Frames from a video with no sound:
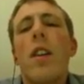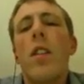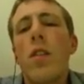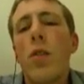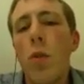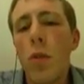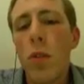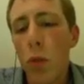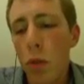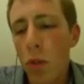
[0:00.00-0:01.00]

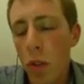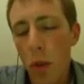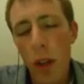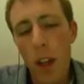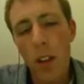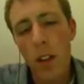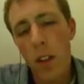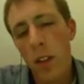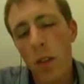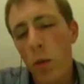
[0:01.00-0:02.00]
tools to,
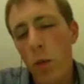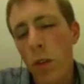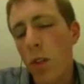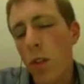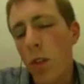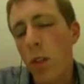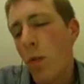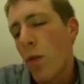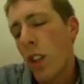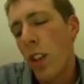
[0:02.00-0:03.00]

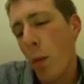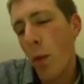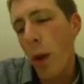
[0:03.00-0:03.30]
for example,